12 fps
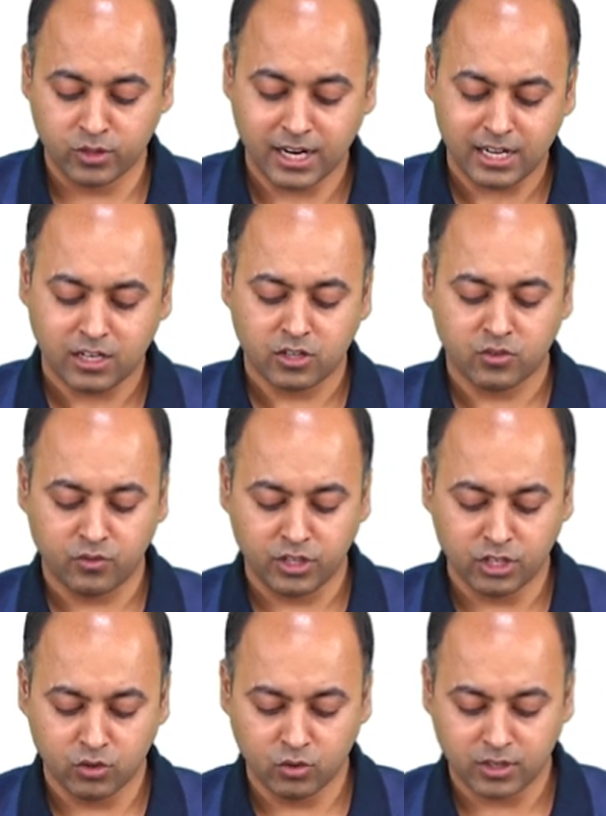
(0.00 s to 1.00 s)
that?
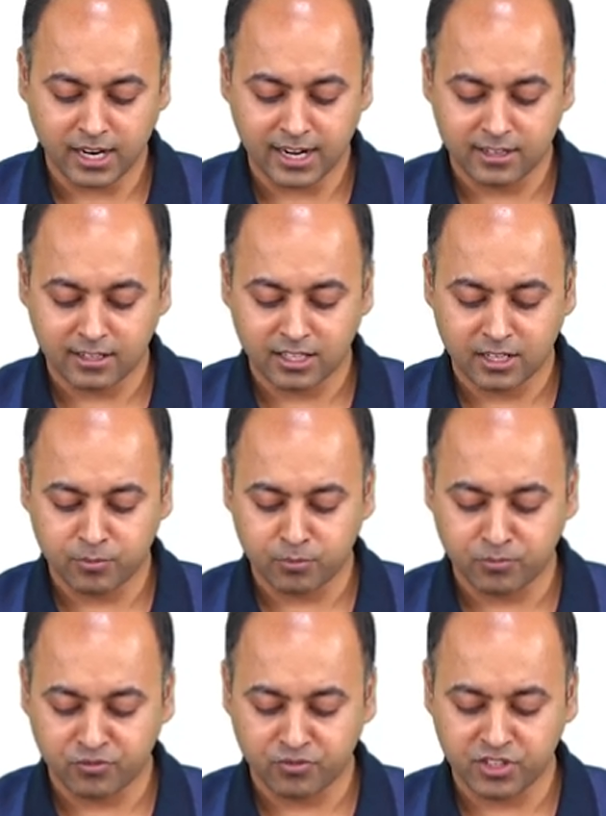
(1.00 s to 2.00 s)
We look at the
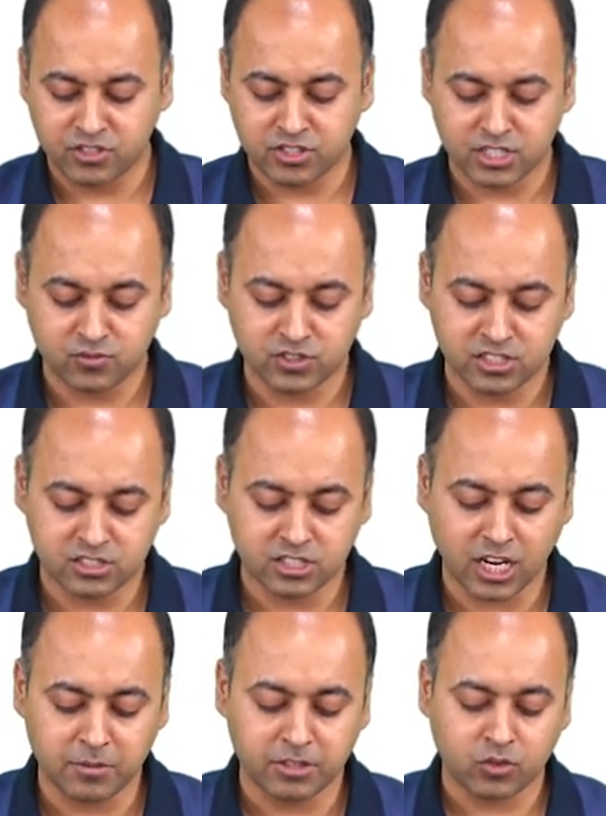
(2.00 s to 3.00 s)
features which is
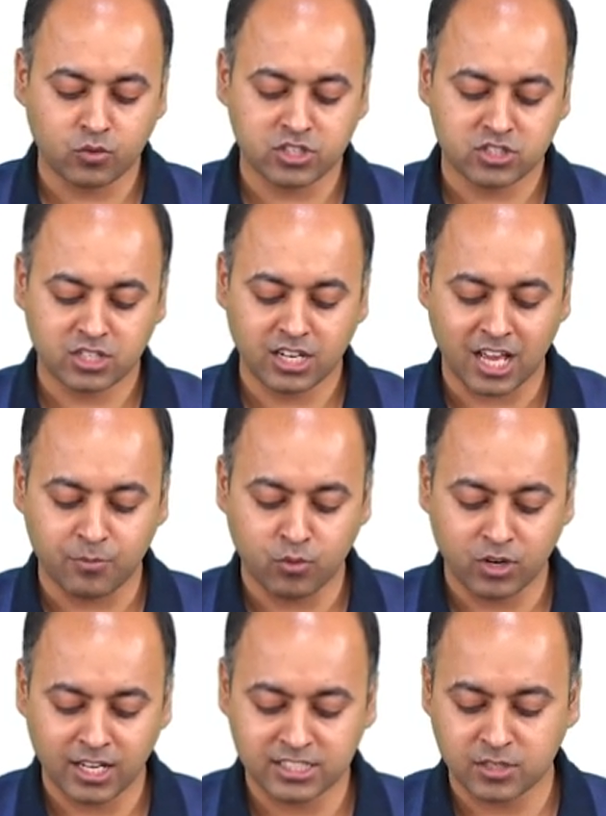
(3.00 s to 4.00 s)
described in the question:
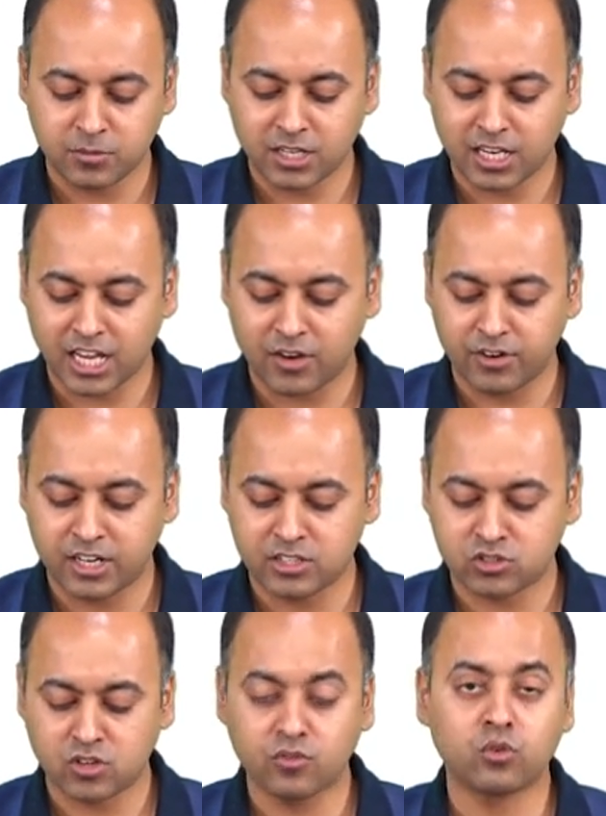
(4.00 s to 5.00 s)
hypoglycemia,
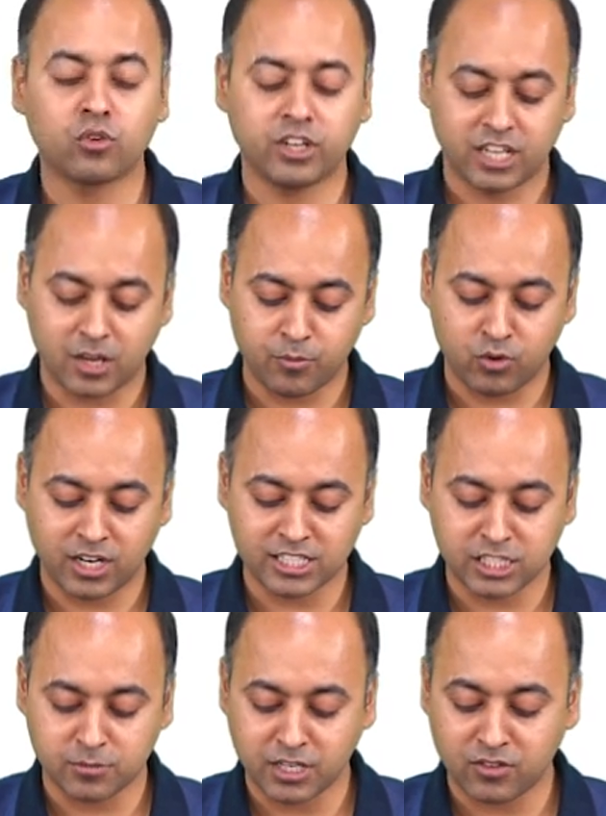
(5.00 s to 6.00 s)
evidence of chronic
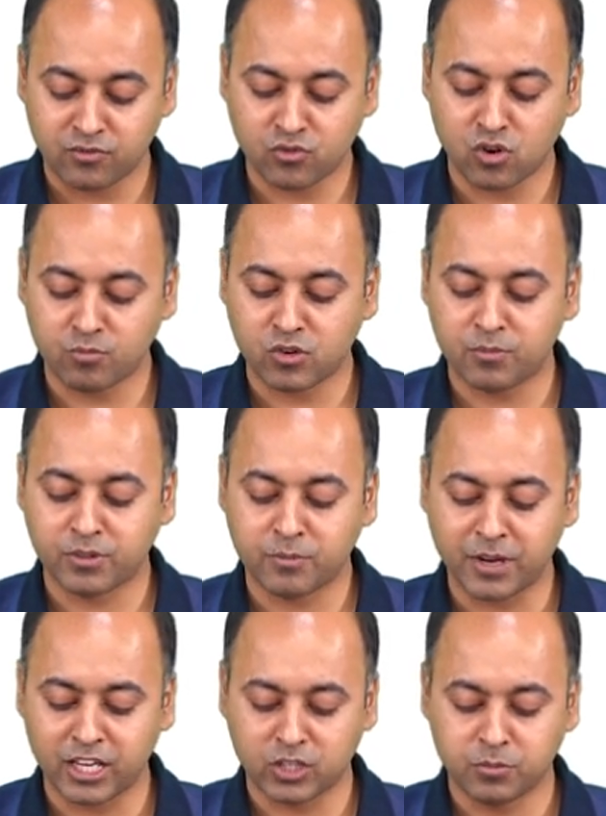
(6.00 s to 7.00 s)
hypoglycemia in form of
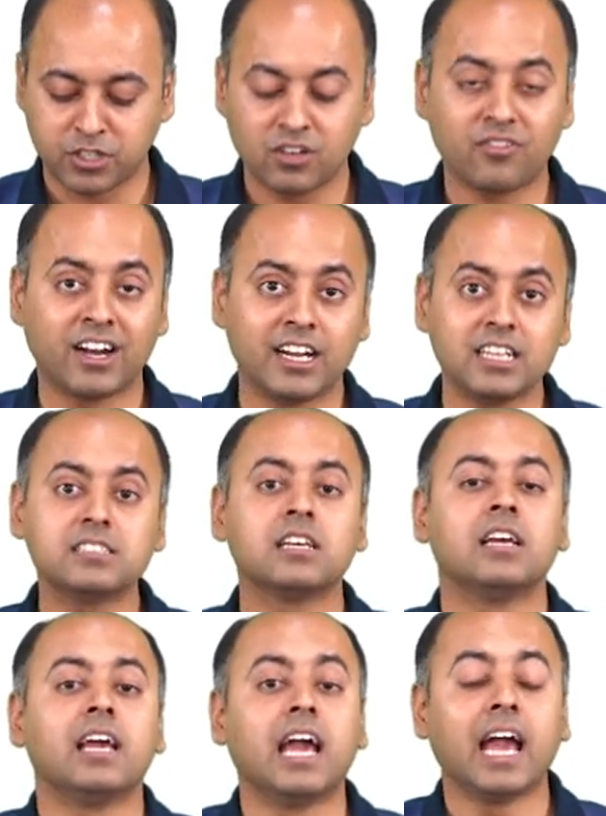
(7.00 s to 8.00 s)
biochemical findings,
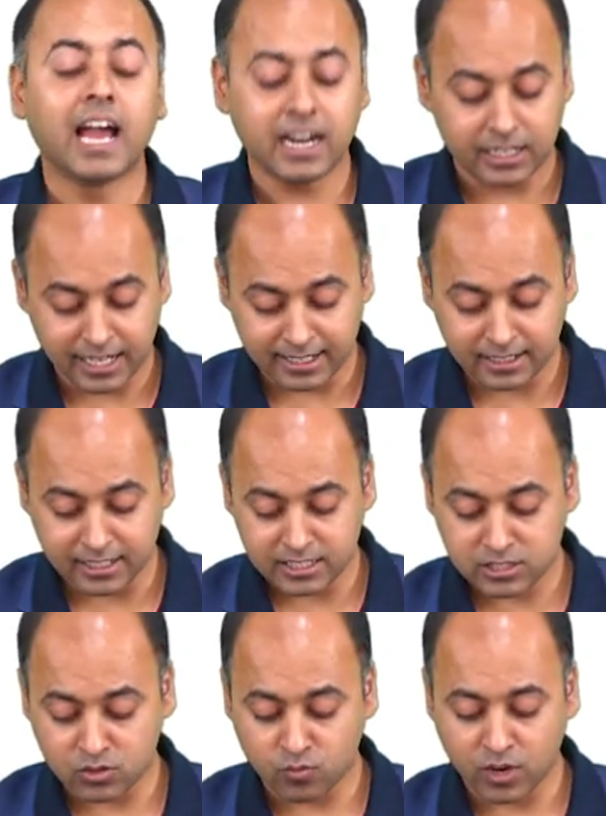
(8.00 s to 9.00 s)
and at
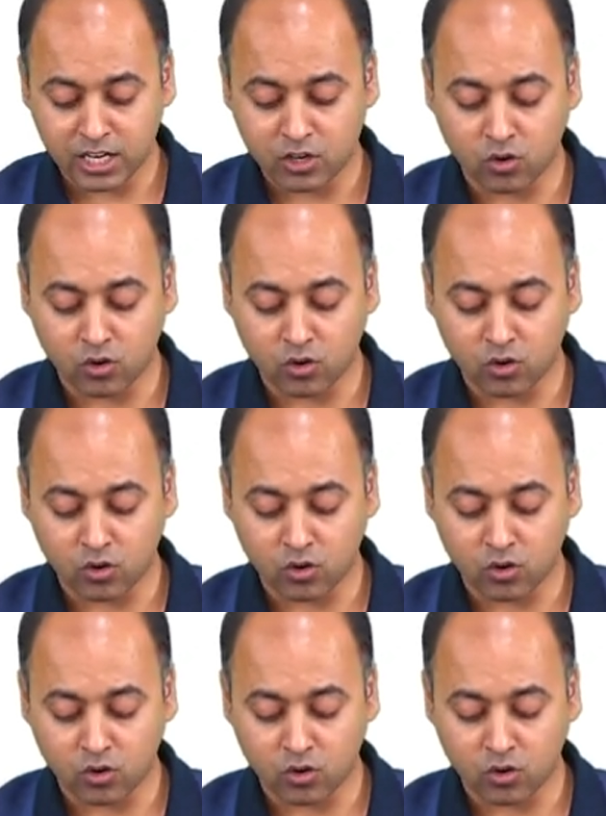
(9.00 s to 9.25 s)
least one